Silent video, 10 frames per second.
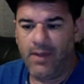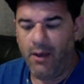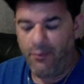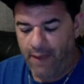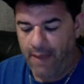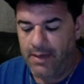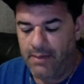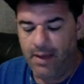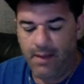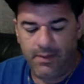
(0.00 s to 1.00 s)
A family
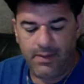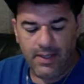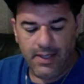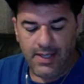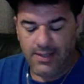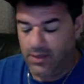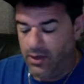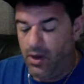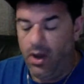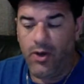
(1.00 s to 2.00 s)
member is going
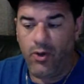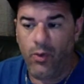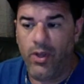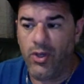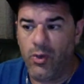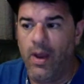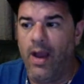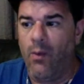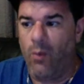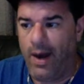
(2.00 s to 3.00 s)
to annoy you
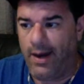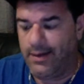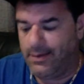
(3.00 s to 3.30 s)
at work.